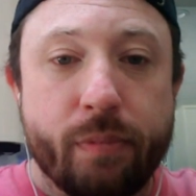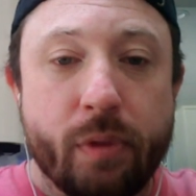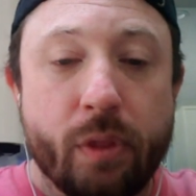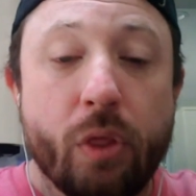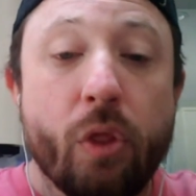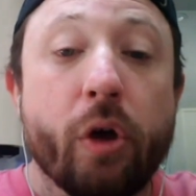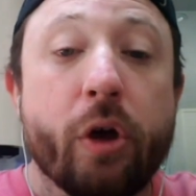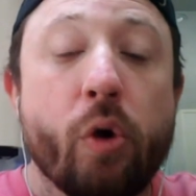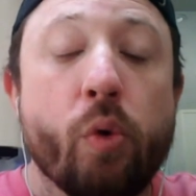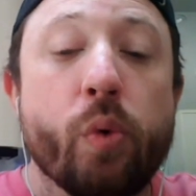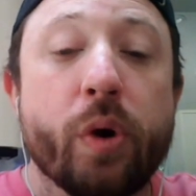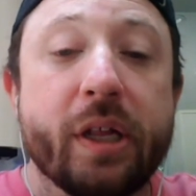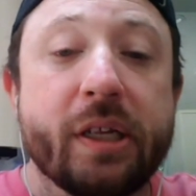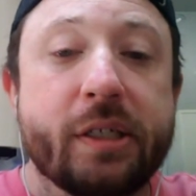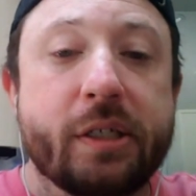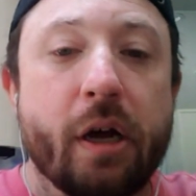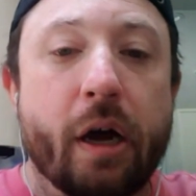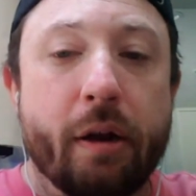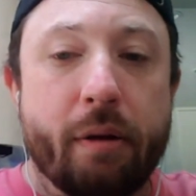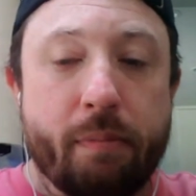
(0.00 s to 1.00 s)
Look at what he's
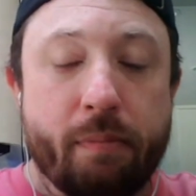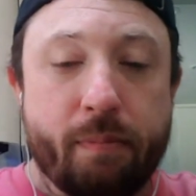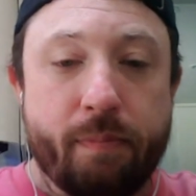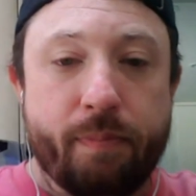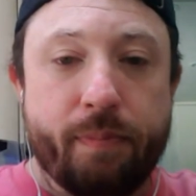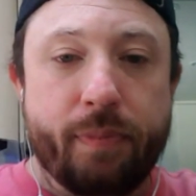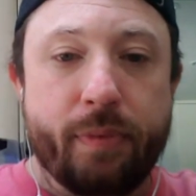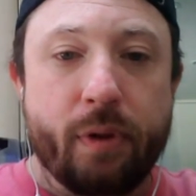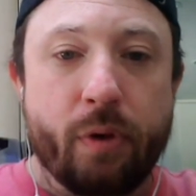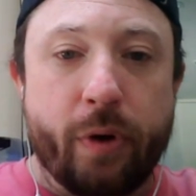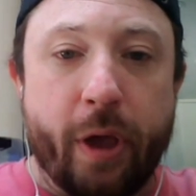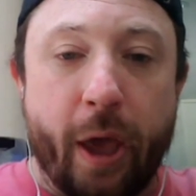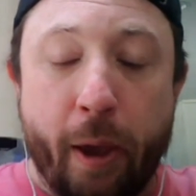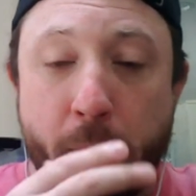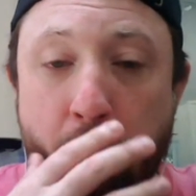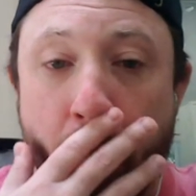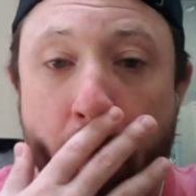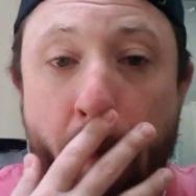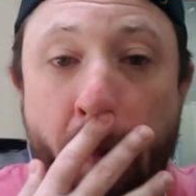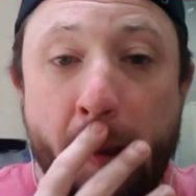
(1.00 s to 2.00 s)
done,
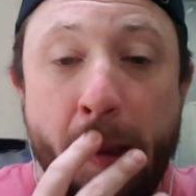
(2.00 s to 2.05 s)
okay?